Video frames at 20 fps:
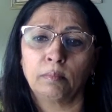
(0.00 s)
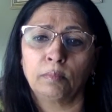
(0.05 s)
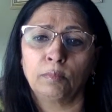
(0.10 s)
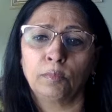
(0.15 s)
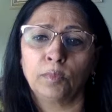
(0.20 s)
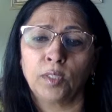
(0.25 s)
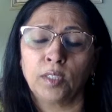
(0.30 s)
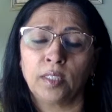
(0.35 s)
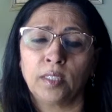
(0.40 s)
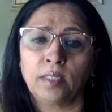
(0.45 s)

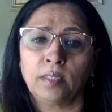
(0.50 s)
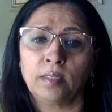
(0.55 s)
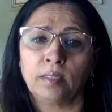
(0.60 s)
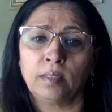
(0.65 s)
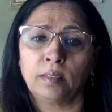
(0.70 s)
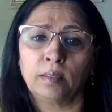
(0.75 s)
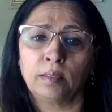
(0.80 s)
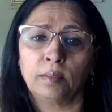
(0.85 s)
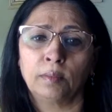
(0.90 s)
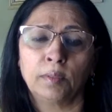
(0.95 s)
We
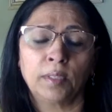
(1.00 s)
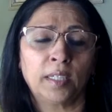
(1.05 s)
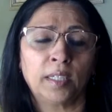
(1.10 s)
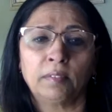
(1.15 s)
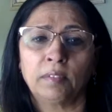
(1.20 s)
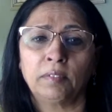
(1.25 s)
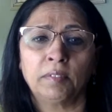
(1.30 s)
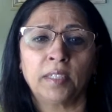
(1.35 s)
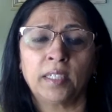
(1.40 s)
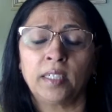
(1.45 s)

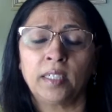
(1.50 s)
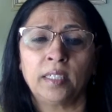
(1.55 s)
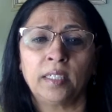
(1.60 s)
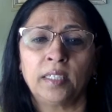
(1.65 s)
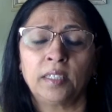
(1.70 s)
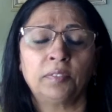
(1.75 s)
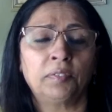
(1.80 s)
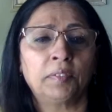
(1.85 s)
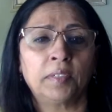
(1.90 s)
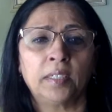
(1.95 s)
have a very
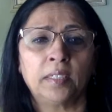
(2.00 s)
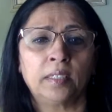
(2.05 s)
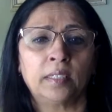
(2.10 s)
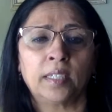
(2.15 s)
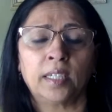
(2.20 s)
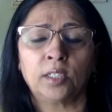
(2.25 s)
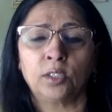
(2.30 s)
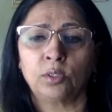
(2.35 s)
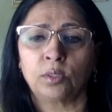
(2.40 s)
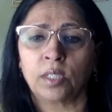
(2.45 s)
different
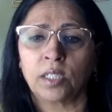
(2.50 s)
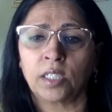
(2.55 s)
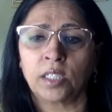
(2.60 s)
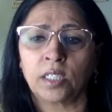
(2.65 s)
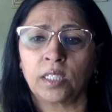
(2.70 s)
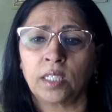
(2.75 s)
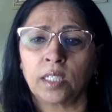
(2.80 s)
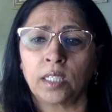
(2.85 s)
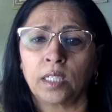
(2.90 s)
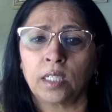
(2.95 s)

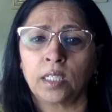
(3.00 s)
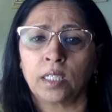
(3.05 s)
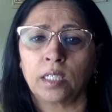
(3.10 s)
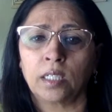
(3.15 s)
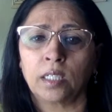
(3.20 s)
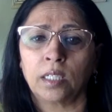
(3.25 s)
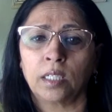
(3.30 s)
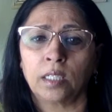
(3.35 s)
educational